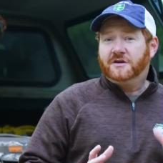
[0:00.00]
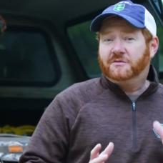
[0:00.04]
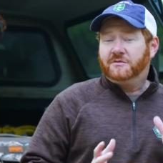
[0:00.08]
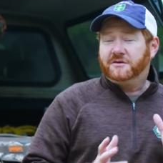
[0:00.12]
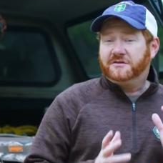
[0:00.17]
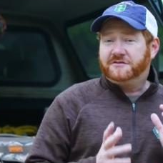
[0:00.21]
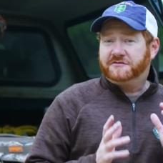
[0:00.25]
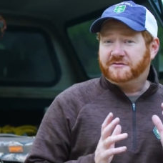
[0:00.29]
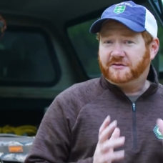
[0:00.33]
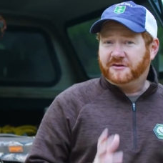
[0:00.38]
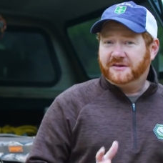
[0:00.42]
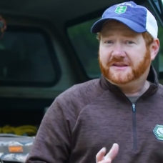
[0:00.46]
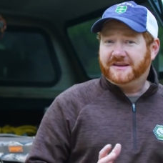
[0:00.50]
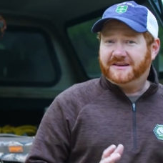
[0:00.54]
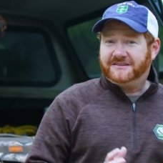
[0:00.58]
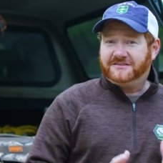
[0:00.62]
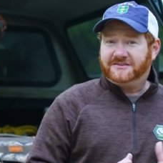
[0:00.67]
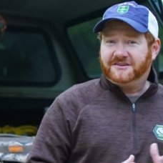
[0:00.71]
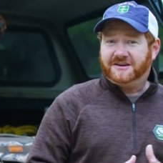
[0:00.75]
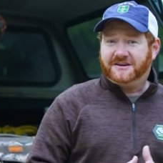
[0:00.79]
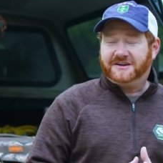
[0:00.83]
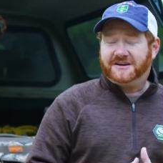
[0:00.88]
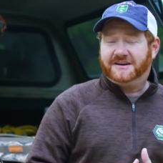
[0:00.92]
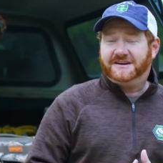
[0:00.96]
with
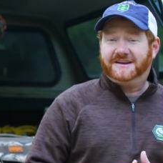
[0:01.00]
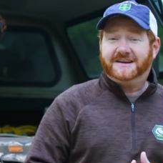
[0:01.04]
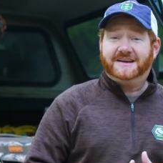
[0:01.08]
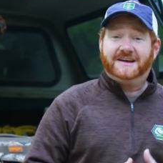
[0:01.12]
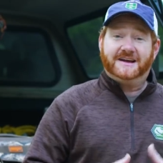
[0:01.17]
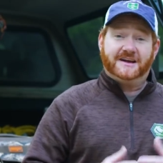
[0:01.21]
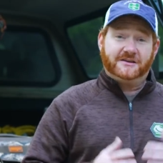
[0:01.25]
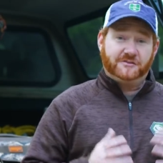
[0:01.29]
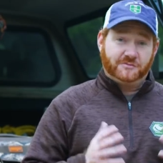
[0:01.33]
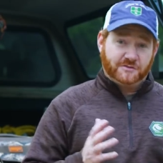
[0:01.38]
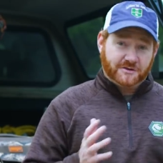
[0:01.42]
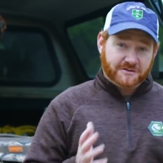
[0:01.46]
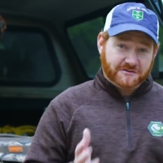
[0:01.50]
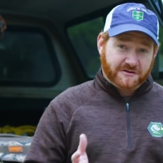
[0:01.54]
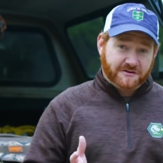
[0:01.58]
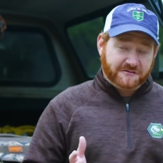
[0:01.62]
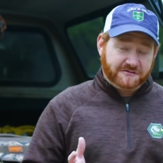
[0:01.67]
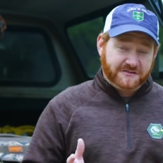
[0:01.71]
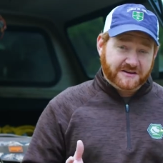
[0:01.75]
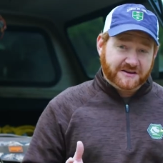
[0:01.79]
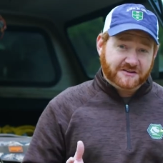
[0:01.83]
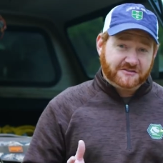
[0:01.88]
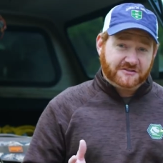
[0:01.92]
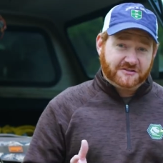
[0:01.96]
Freelance Duck Hunting as one of
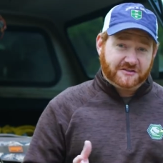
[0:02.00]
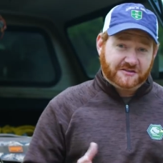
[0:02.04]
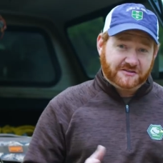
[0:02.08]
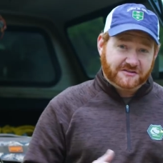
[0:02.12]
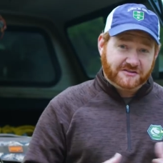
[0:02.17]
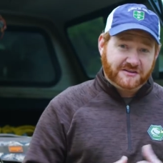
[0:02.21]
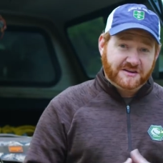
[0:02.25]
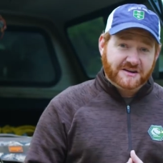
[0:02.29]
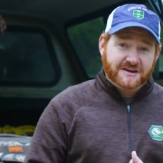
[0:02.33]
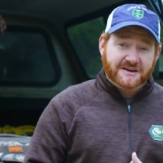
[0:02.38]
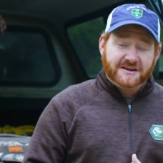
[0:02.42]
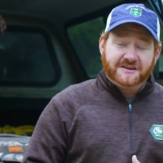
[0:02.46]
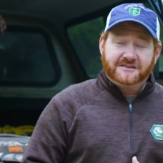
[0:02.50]
our features.